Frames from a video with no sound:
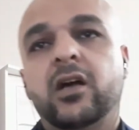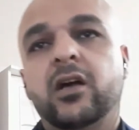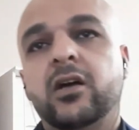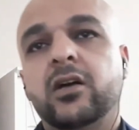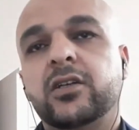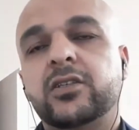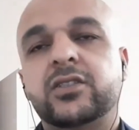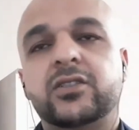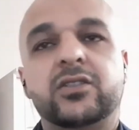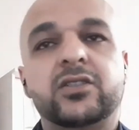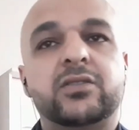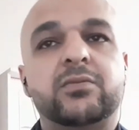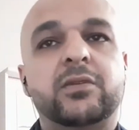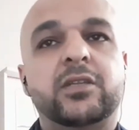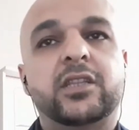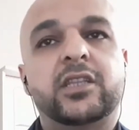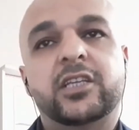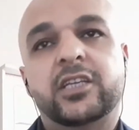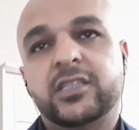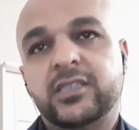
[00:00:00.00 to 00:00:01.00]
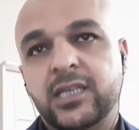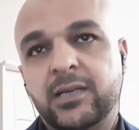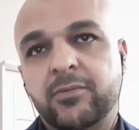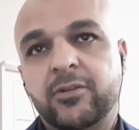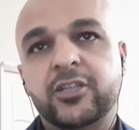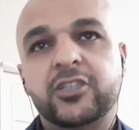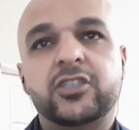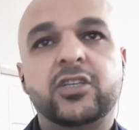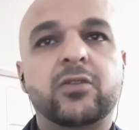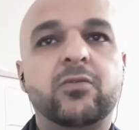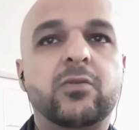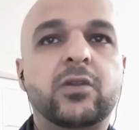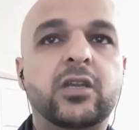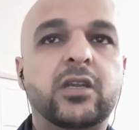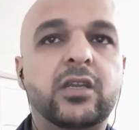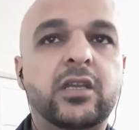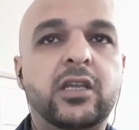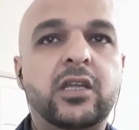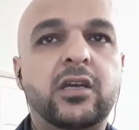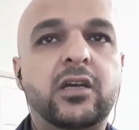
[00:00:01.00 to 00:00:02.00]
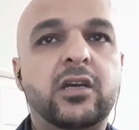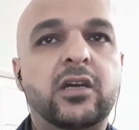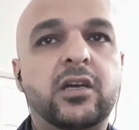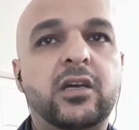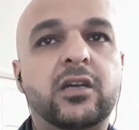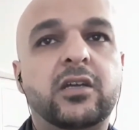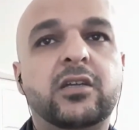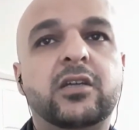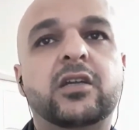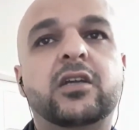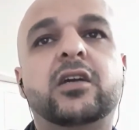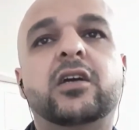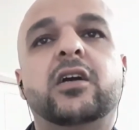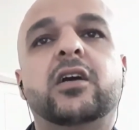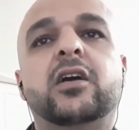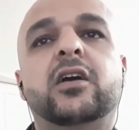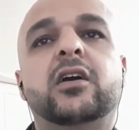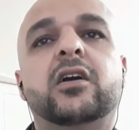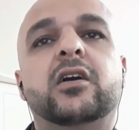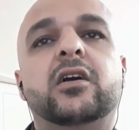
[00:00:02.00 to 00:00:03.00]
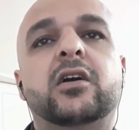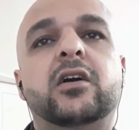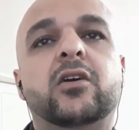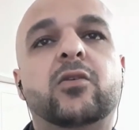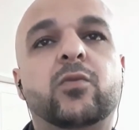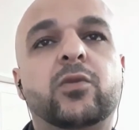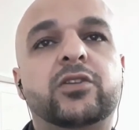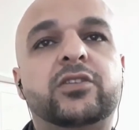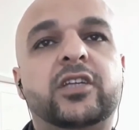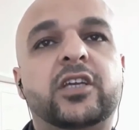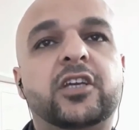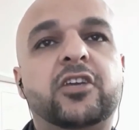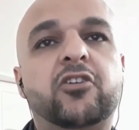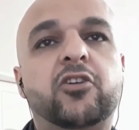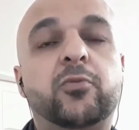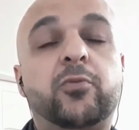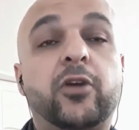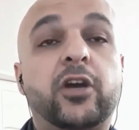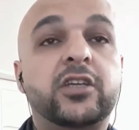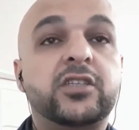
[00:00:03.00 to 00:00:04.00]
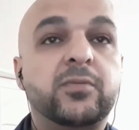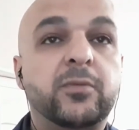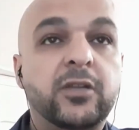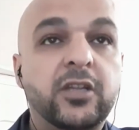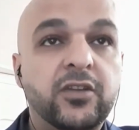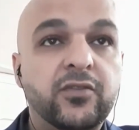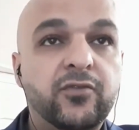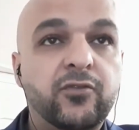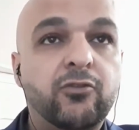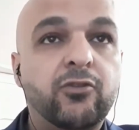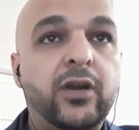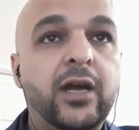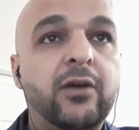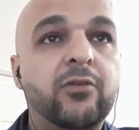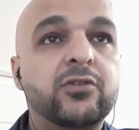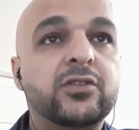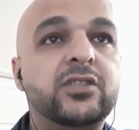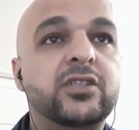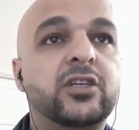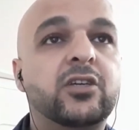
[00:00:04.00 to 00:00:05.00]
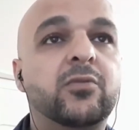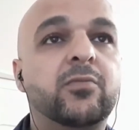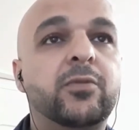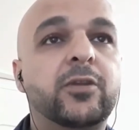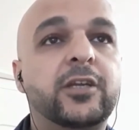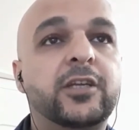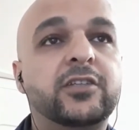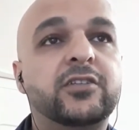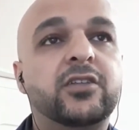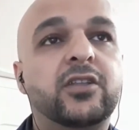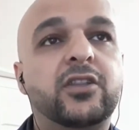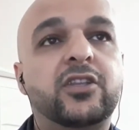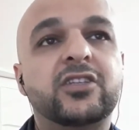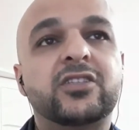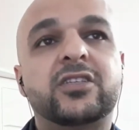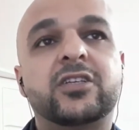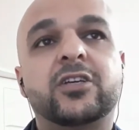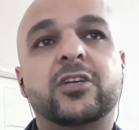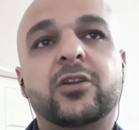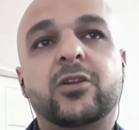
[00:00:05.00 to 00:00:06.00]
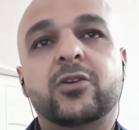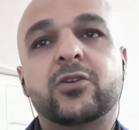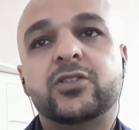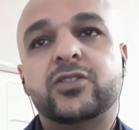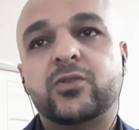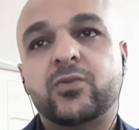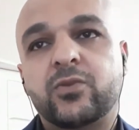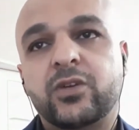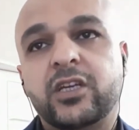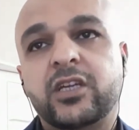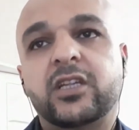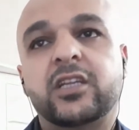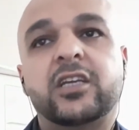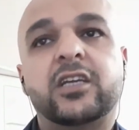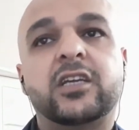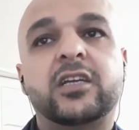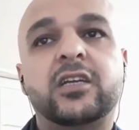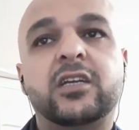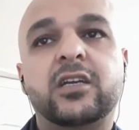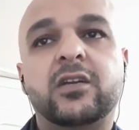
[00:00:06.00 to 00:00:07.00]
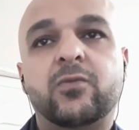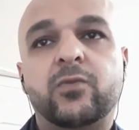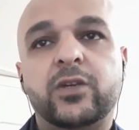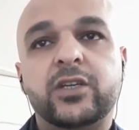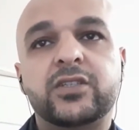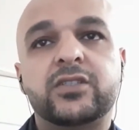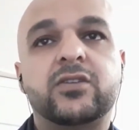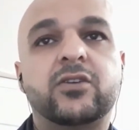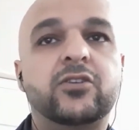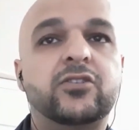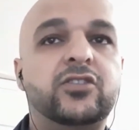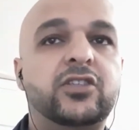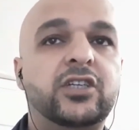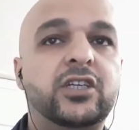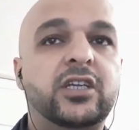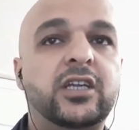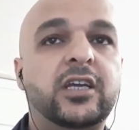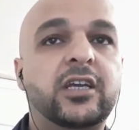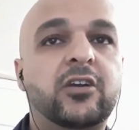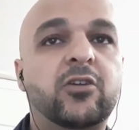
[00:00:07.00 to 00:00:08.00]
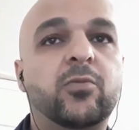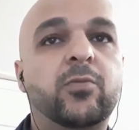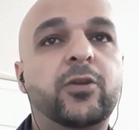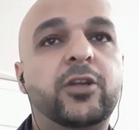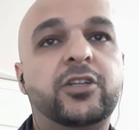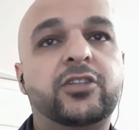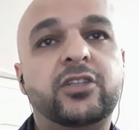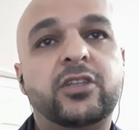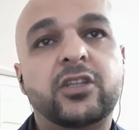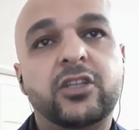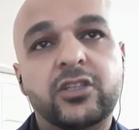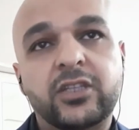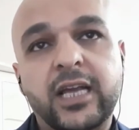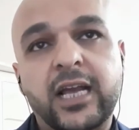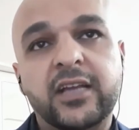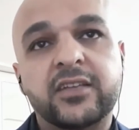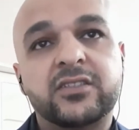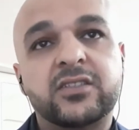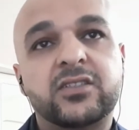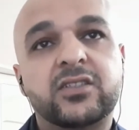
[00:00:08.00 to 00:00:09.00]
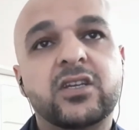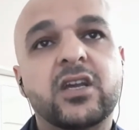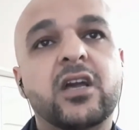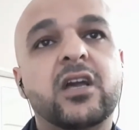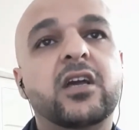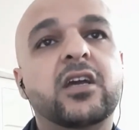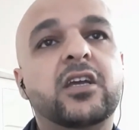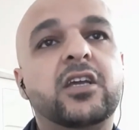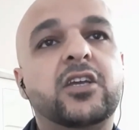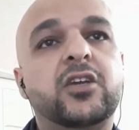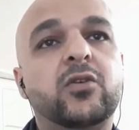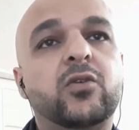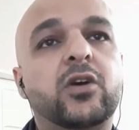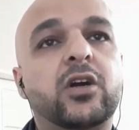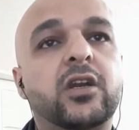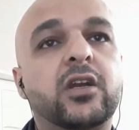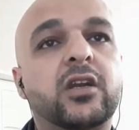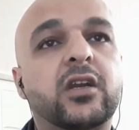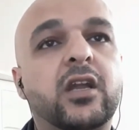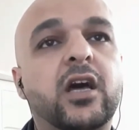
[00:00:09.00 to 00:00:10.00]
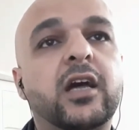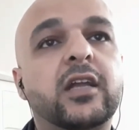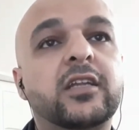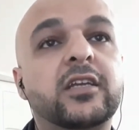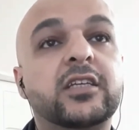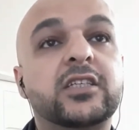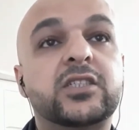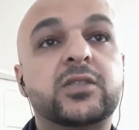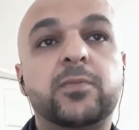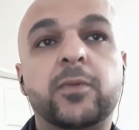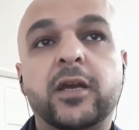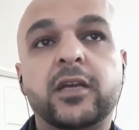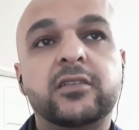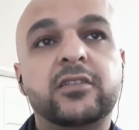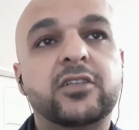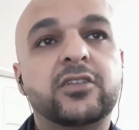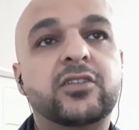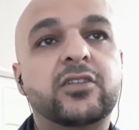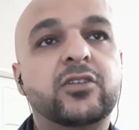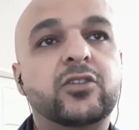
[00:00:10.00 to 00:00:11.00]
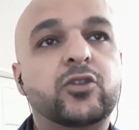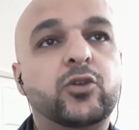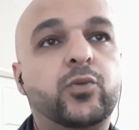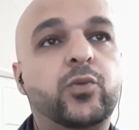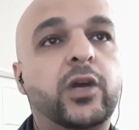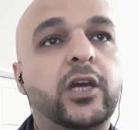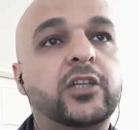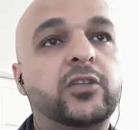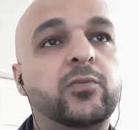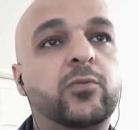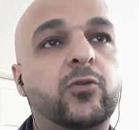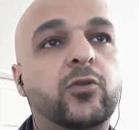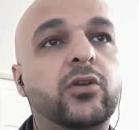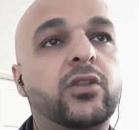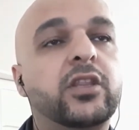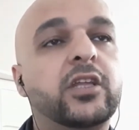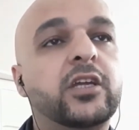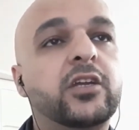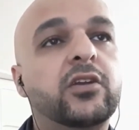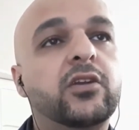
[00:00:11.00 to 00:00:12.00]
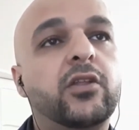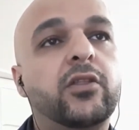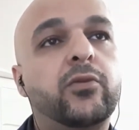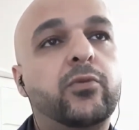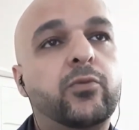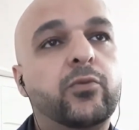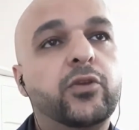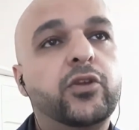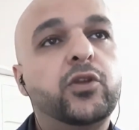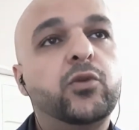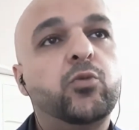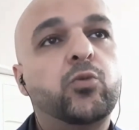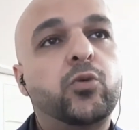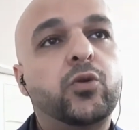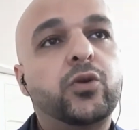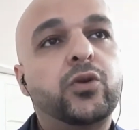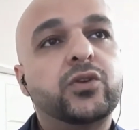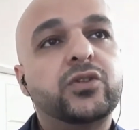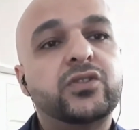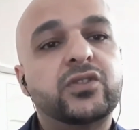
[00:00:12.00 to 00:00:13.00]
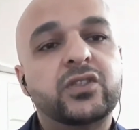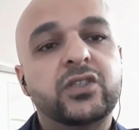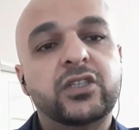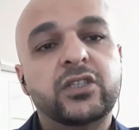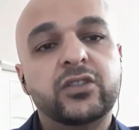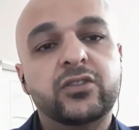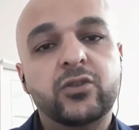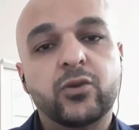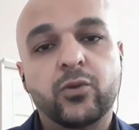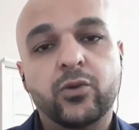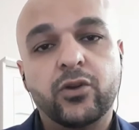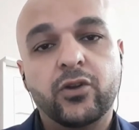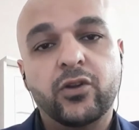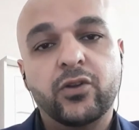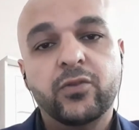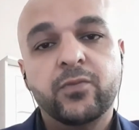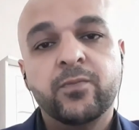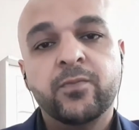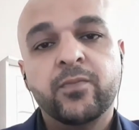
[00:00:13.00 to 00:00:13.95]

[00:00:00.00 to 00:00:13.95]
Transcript: Excuse me. The examination will take you approximately 4 hours to complete. This includes reading, researching, and completing the tasks. You are not expected to write more than 3 words in total.